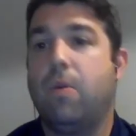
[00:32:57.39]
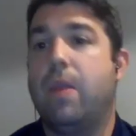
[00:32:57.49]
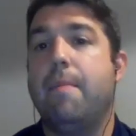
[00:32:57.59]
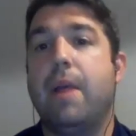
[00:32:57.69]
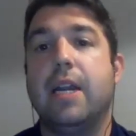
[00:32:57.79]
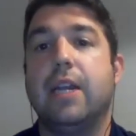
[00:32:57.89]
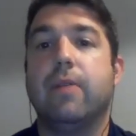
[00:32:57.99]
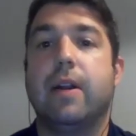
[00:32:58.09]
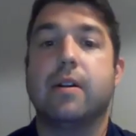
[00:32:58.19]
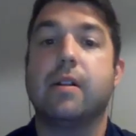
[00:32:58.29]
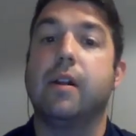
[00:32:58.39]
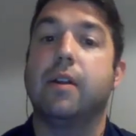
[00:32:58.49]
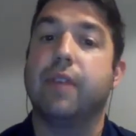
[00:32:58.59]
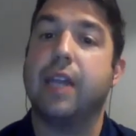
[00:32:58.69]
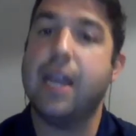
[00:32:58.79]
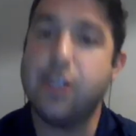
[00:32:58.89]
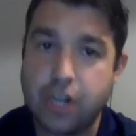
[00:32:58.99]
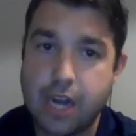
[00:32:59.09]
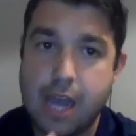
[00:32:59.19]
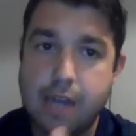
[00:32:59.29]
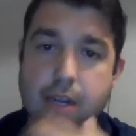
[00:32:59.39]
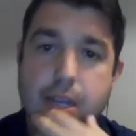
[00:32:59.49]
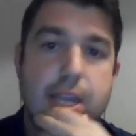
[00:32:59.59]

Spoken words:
or they might need greater clarification on.